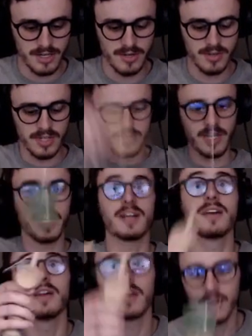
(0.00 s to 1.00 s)
do this right
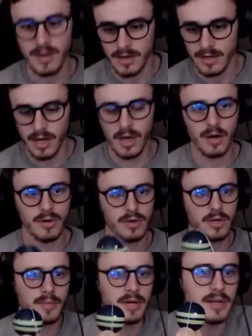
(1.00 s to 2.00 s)
here. Oh,
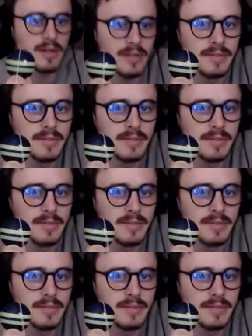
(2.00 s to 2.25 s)
come on.